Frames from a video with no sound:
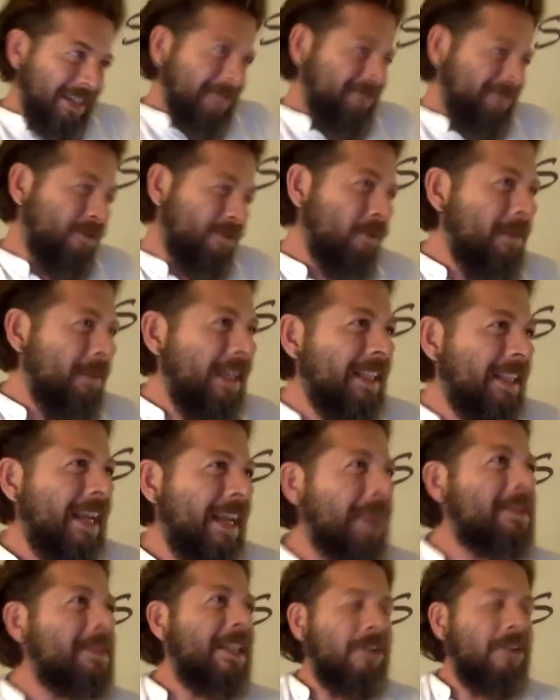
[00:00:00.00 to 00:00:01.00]
for me, it
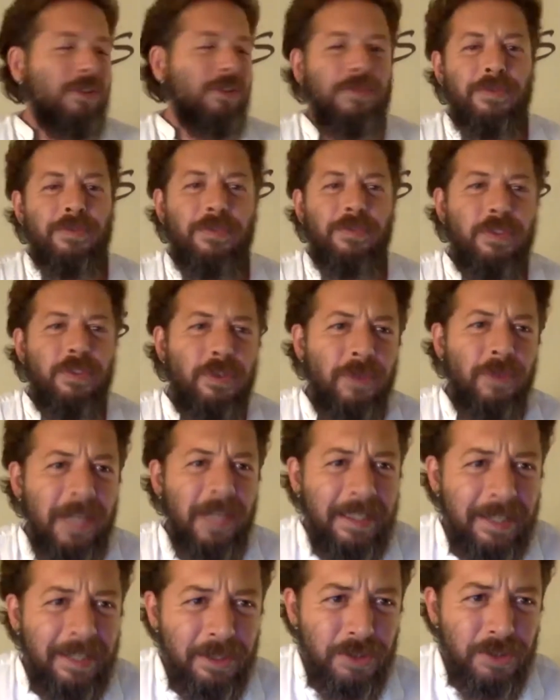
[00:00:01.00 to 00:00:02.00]
comes a lot through
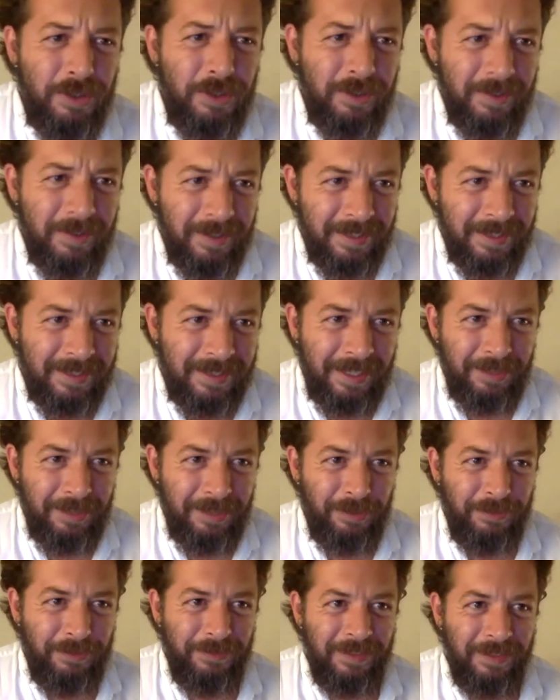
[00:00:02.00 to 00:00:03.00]
literature, this kind
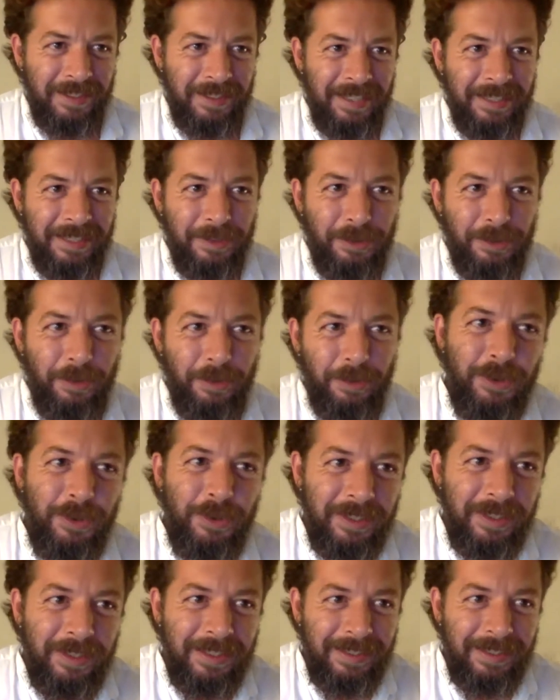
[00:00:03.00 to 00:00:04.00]
of little
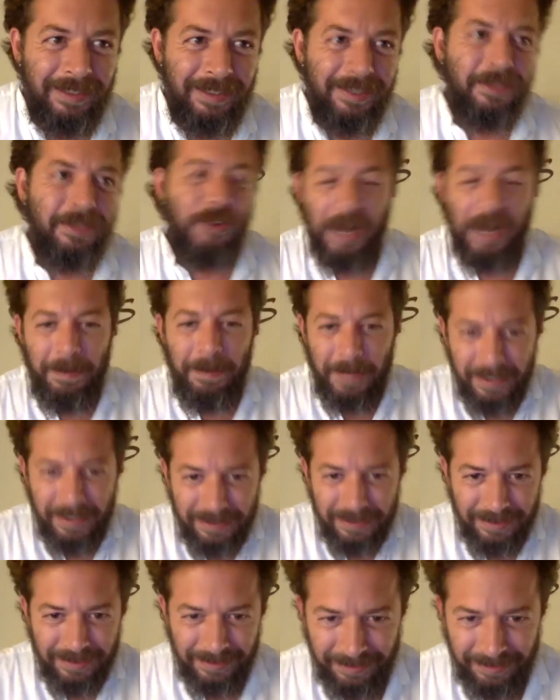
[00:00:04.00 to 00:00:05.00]
community dramas
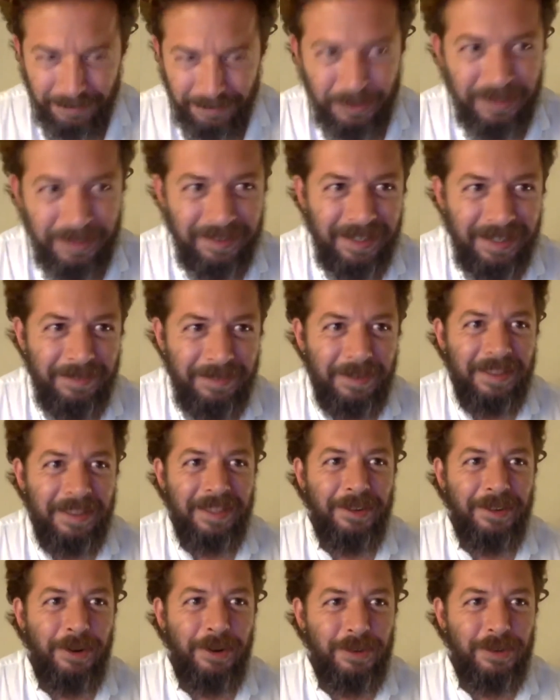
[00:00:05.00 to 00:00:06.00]
where everything
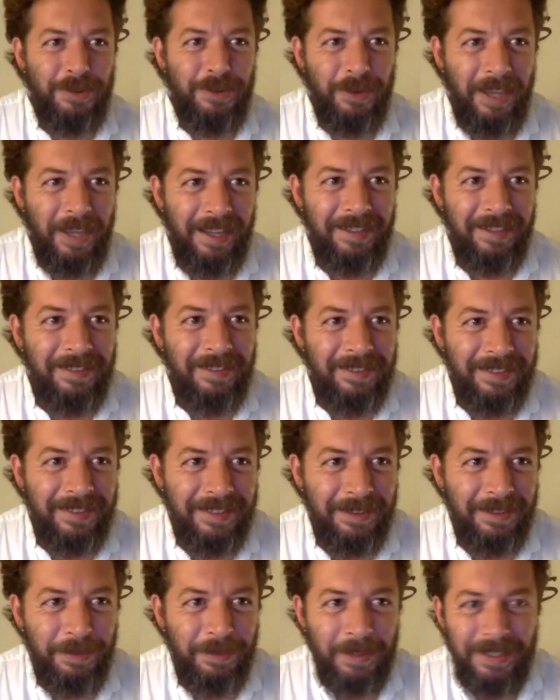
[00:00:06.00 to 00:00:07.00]
goes to hell in
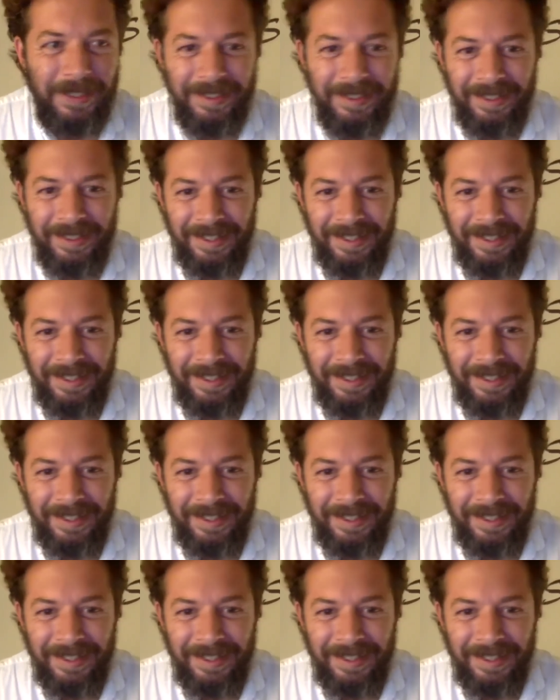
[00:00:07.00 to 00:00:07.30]
a way,